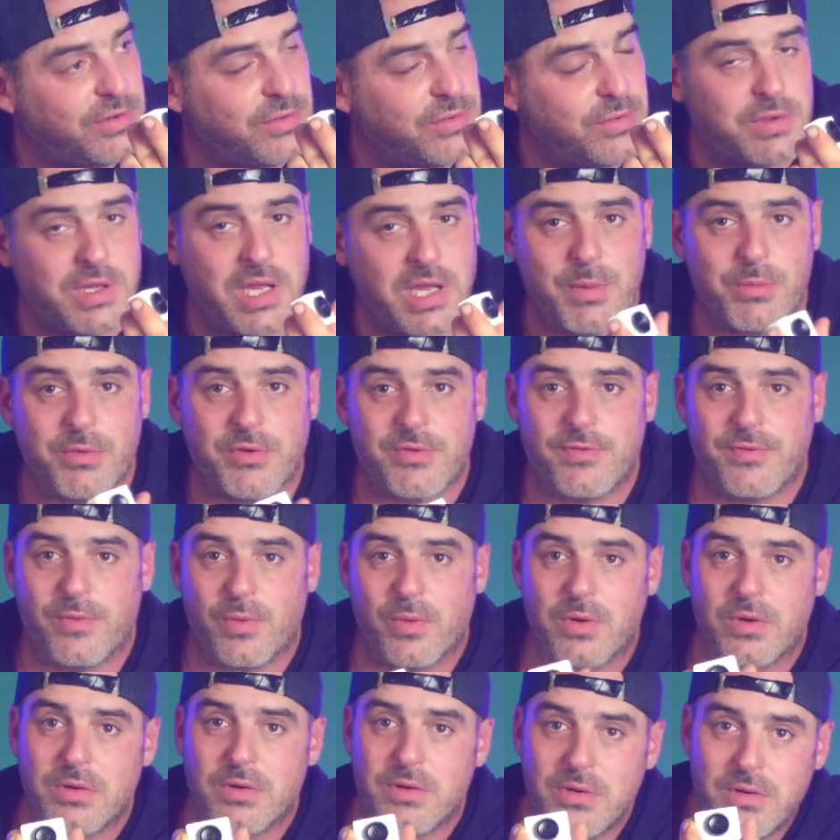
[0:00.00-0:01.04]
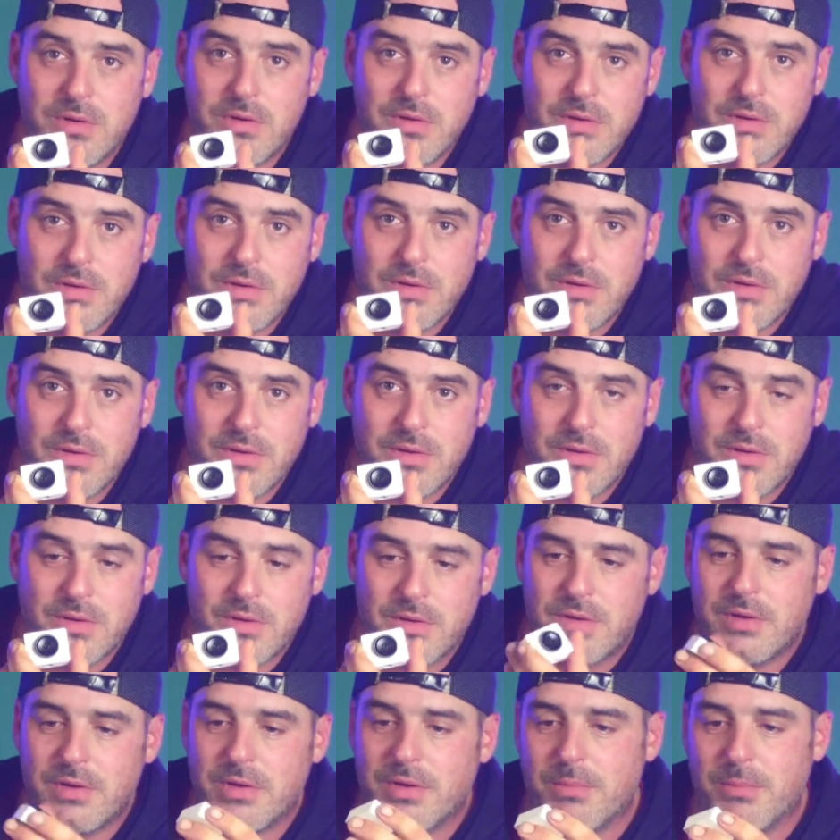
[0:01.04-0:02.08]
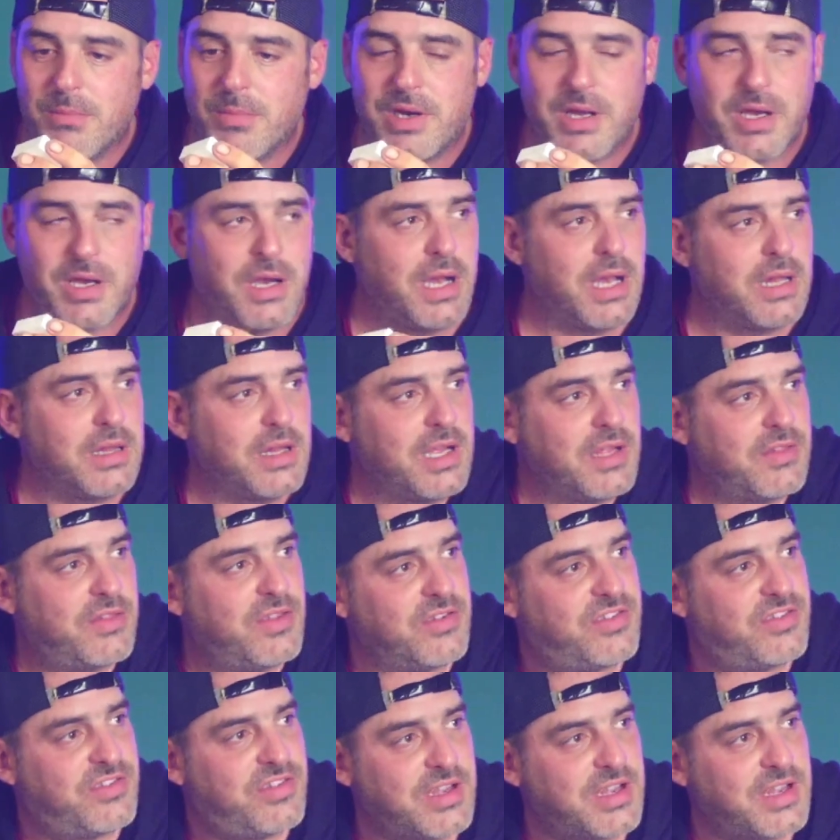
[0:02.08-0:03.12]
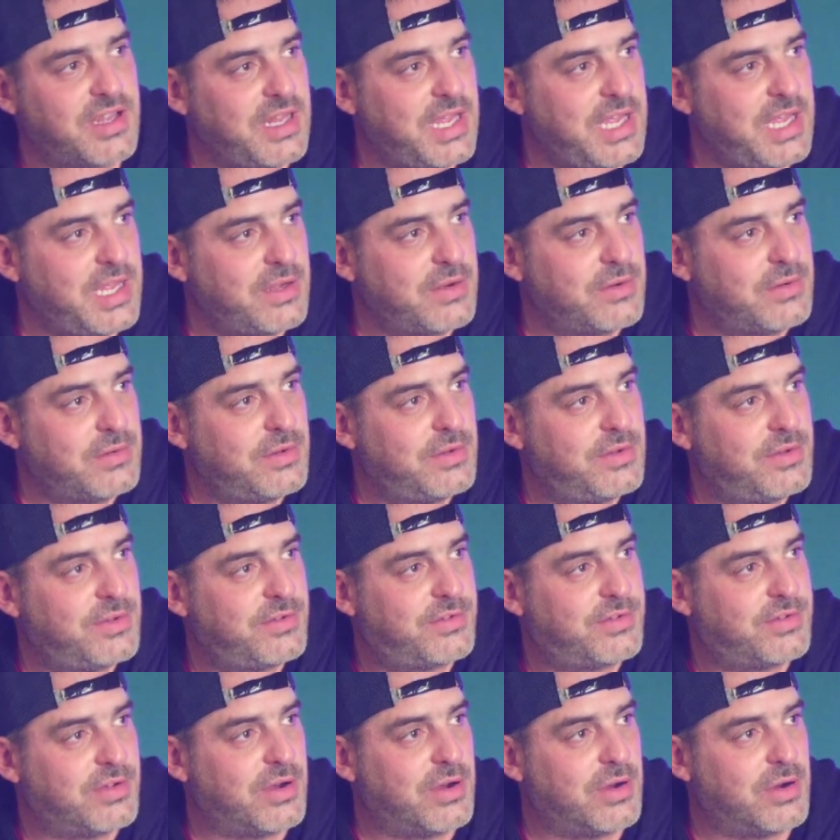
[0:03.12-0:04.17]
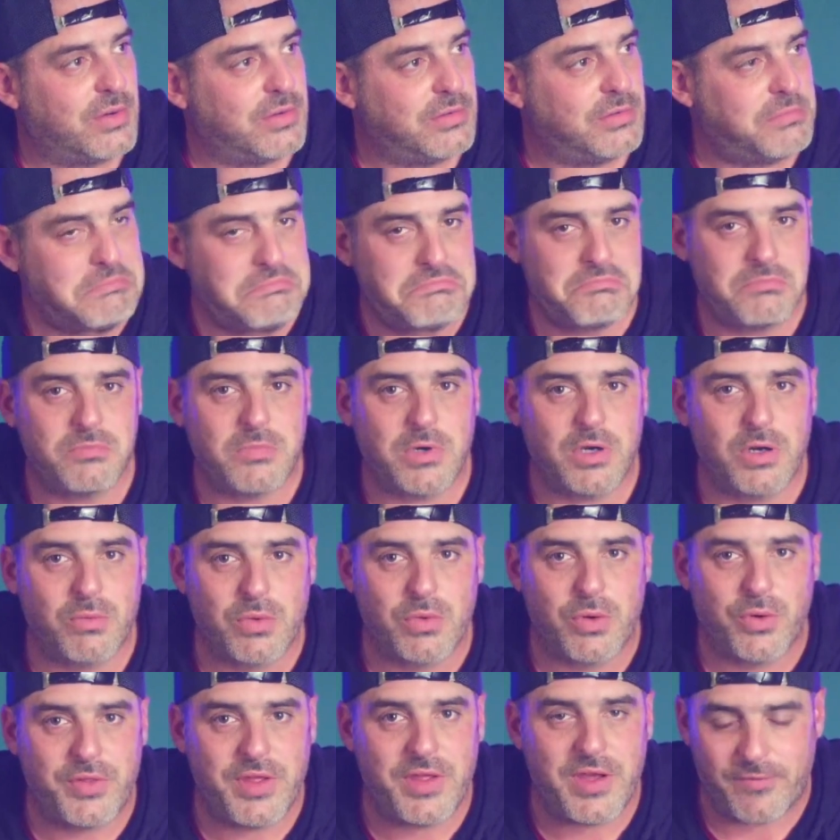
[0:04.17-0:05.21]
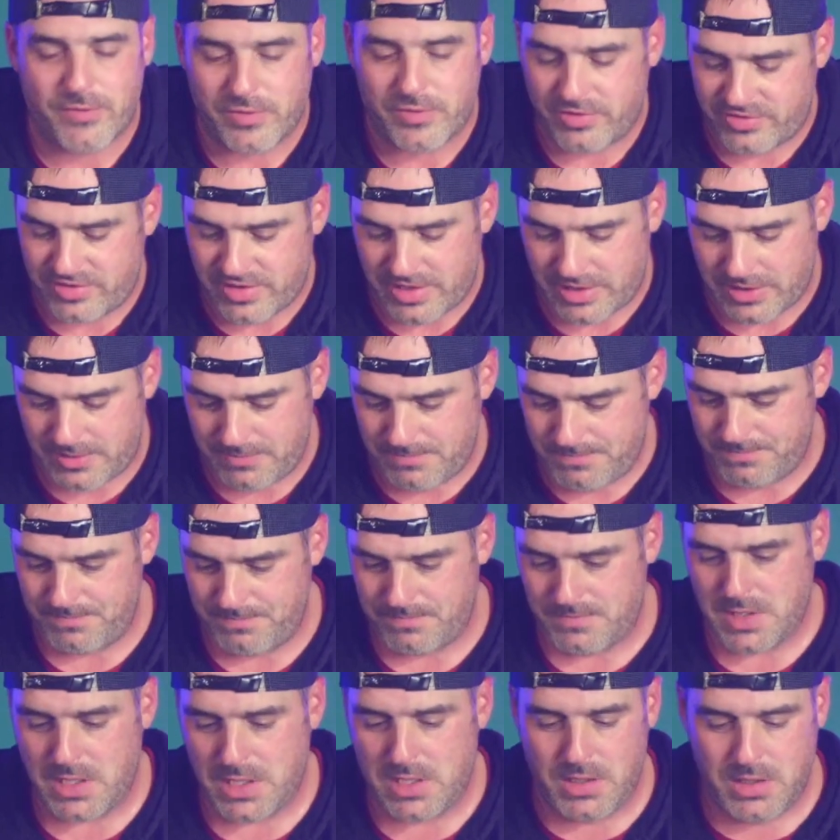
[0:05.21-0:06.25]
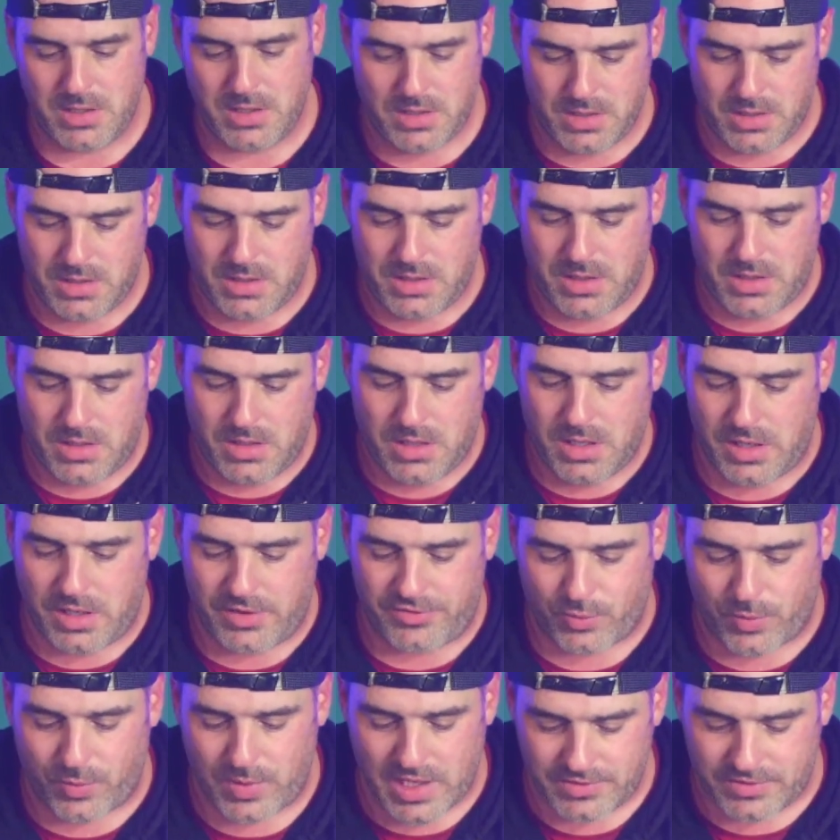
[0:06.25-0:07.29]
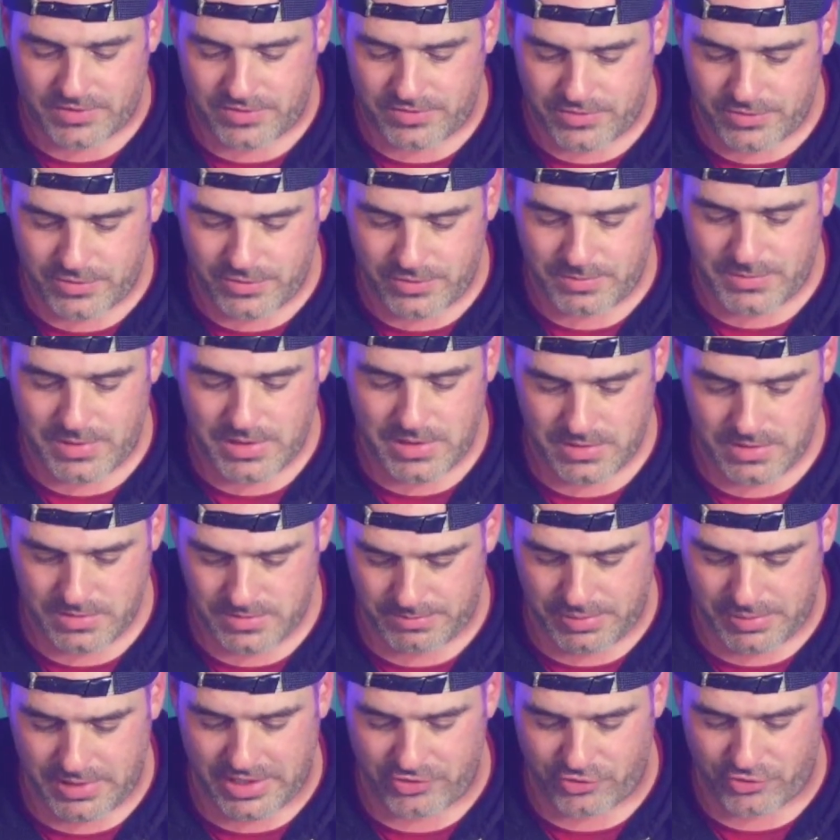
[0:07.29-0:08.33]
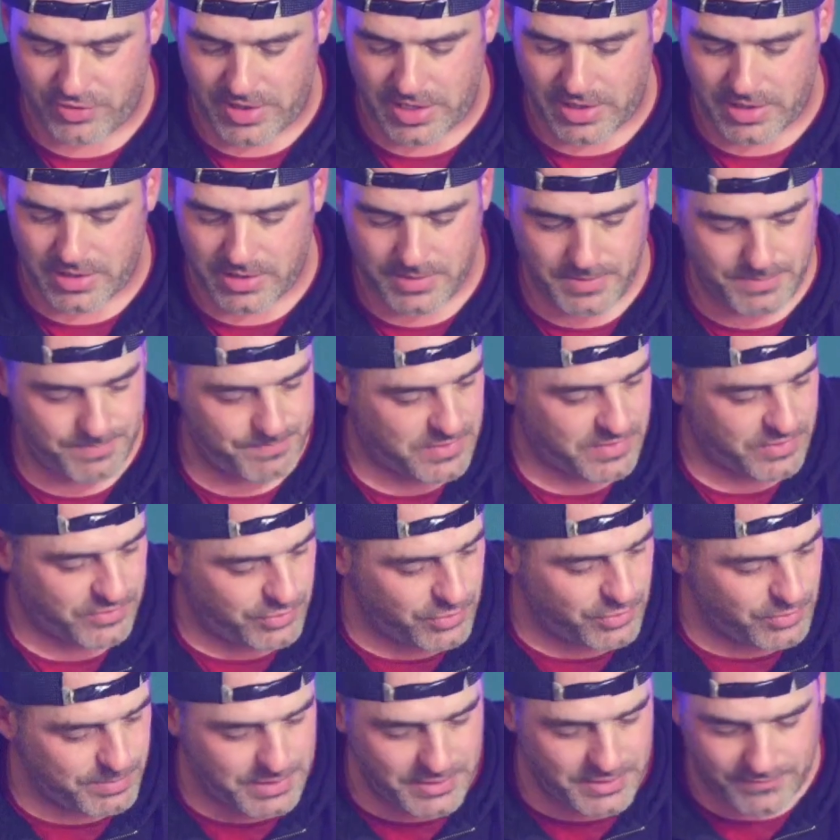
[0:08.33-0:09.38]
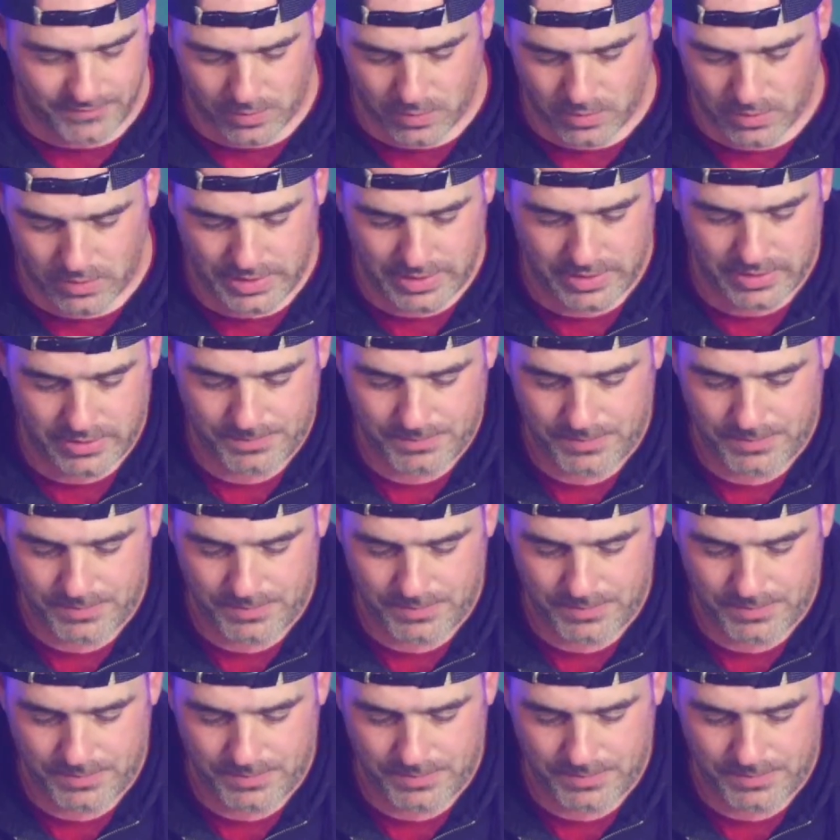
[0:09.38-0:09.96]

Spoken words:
cameras for. But I like this second angle, so we're gonna roll with that for a second. All right, so we got the Zoom PodTrack Zoom P4 here,